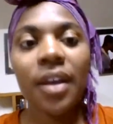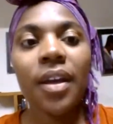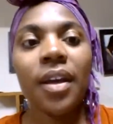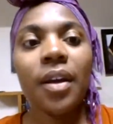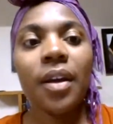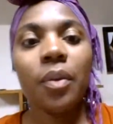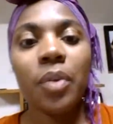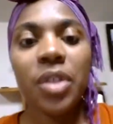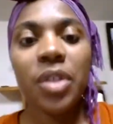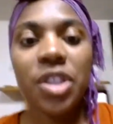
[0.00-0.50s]

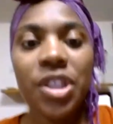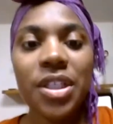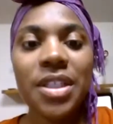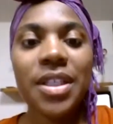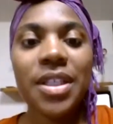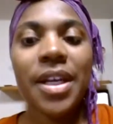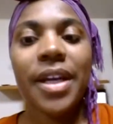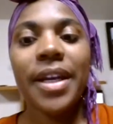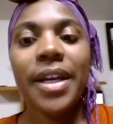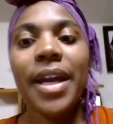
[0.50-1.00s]
which is
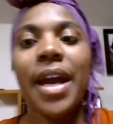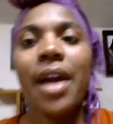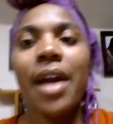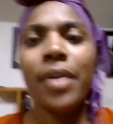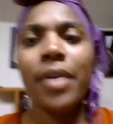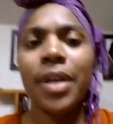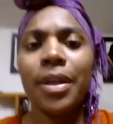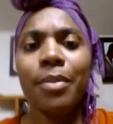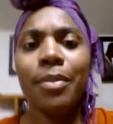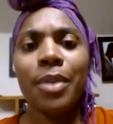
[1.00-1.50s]
like out
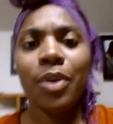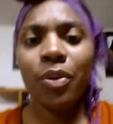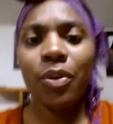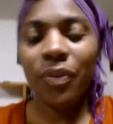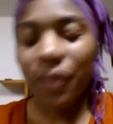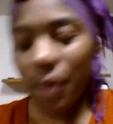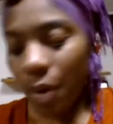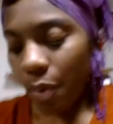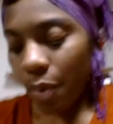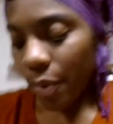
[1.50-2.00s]
in the middle of
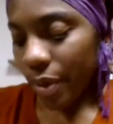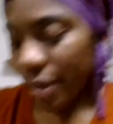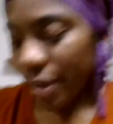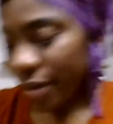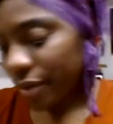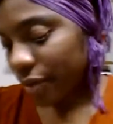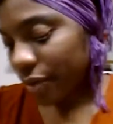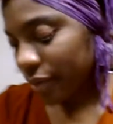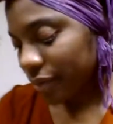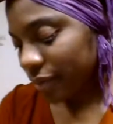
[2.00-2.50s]

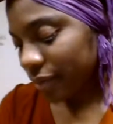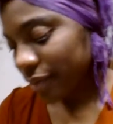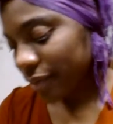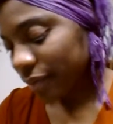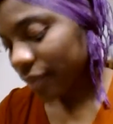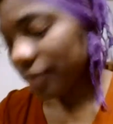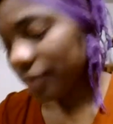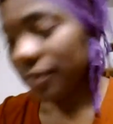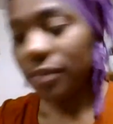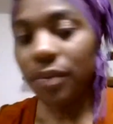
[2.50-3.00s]
nowhere
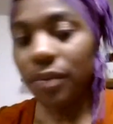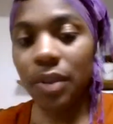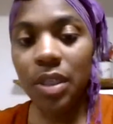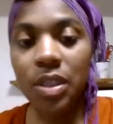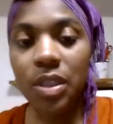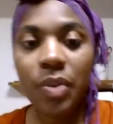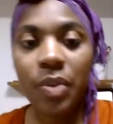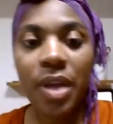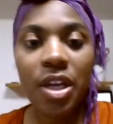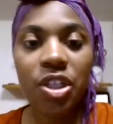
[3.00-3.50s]

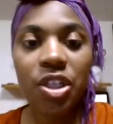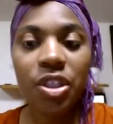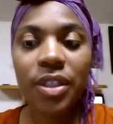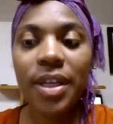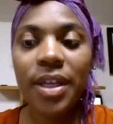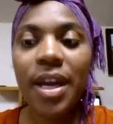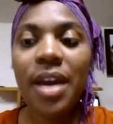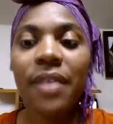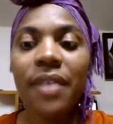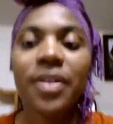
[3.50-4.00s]
because we actually
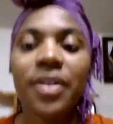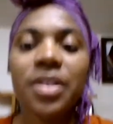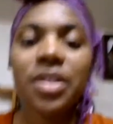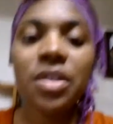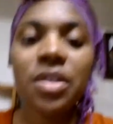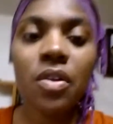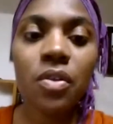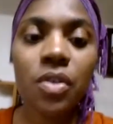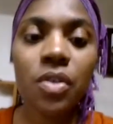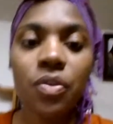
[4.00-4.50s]
have a
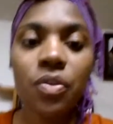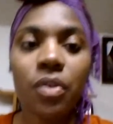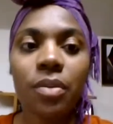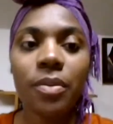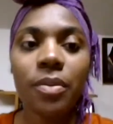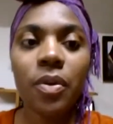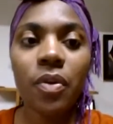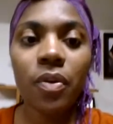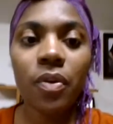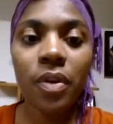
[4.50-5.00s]
snowstorm
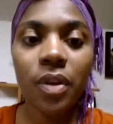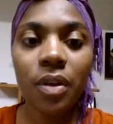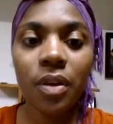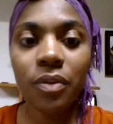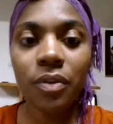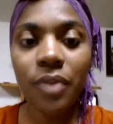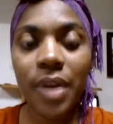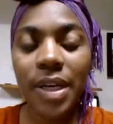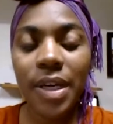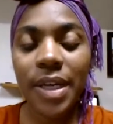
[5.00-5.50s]
going on
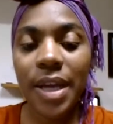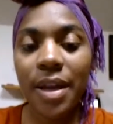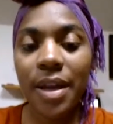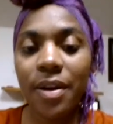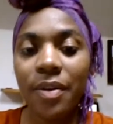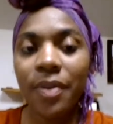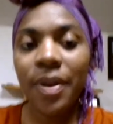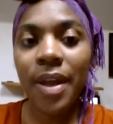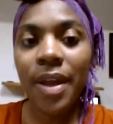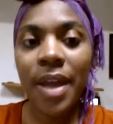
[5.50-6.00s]
right
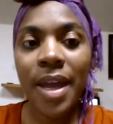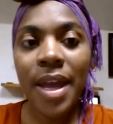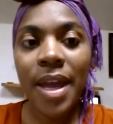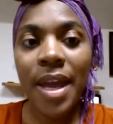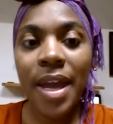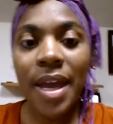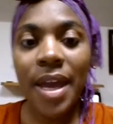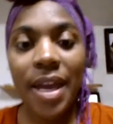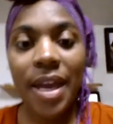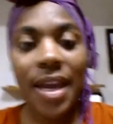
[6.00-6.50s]
now.
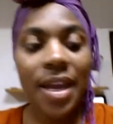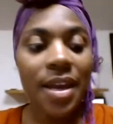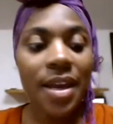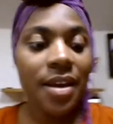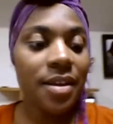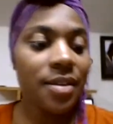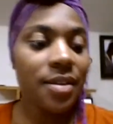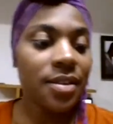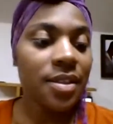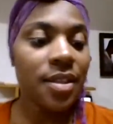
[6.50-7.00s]

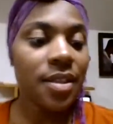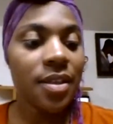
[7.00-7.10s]
And